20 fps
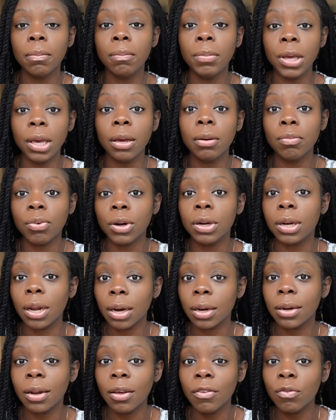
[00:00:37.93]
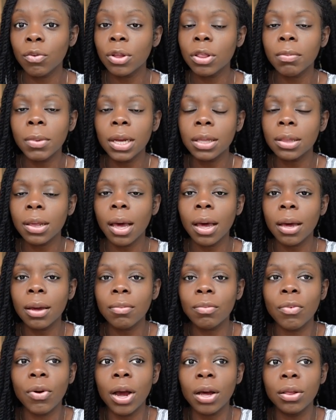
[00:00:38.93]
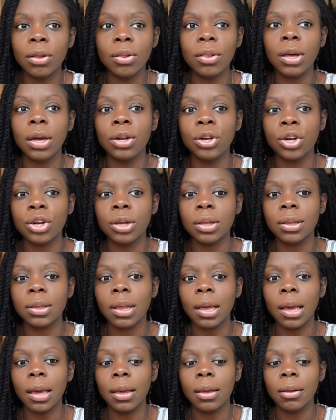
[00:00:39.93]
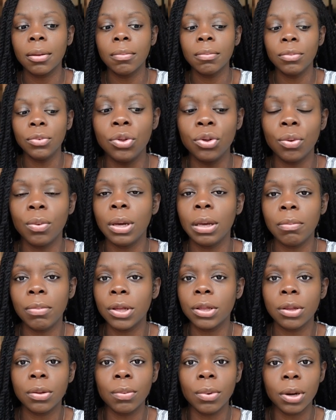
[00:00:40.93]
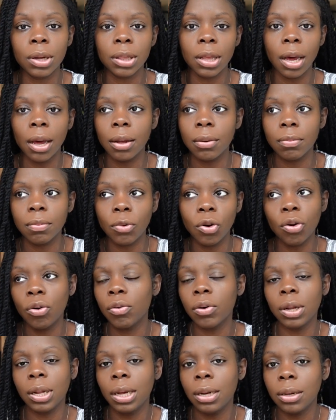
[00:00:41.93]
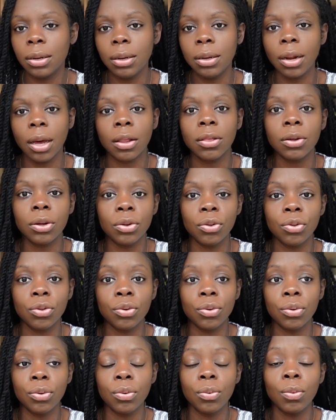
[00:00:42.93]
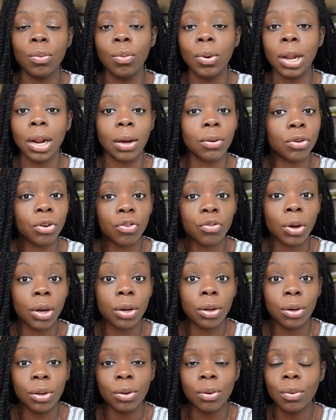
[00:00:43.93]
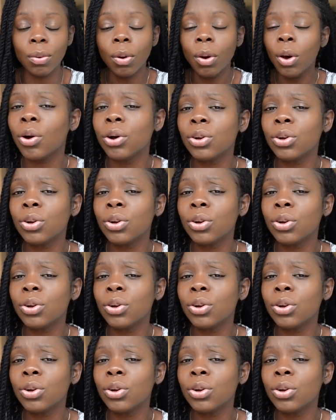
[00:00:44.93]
being productive with my time rather than just like doing busy work that correlated nothing to what I was trying to do,